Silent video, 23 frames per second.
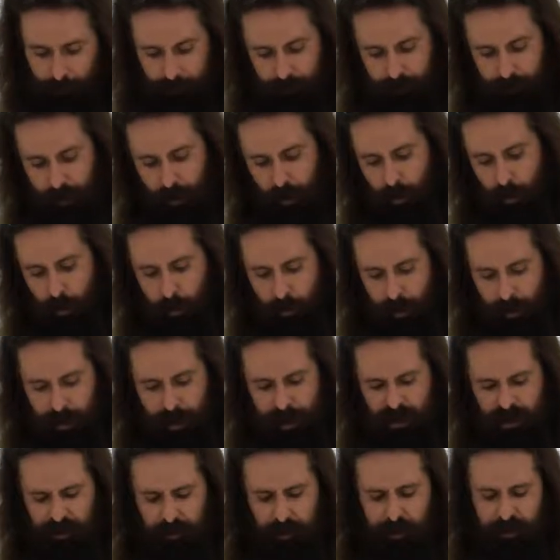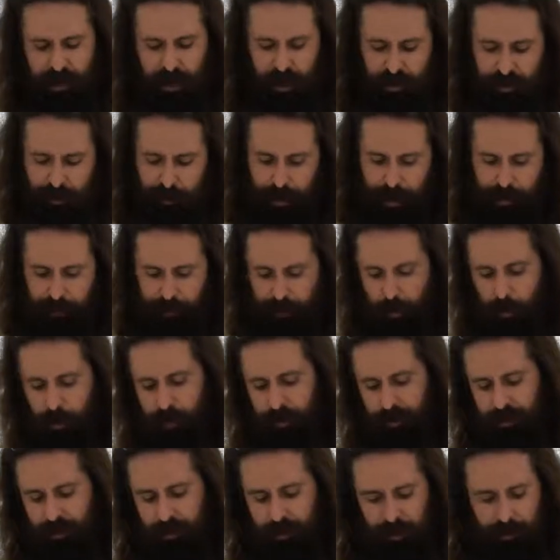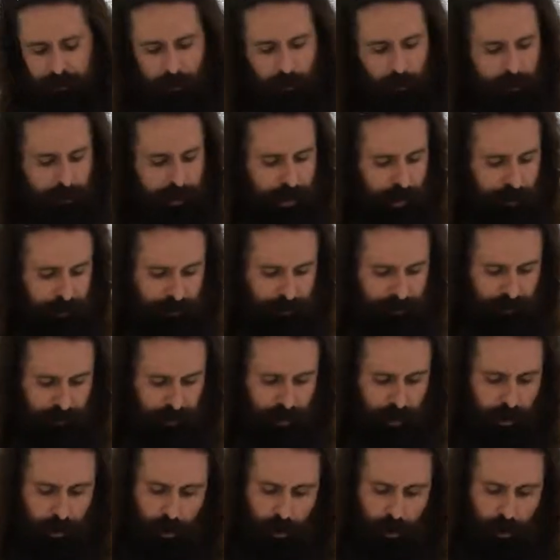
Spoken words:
So industry standard is about 264 thousandths.